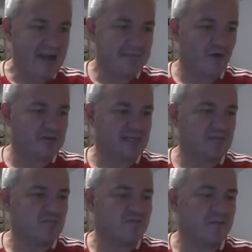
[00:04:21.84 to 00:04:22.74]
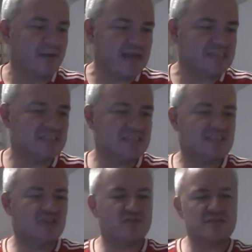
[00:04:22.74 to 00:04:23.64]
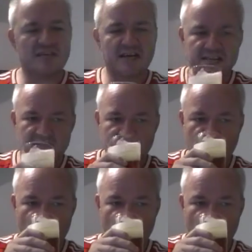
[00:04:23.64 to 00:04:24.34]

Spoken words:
body with a pleasant citrus taste.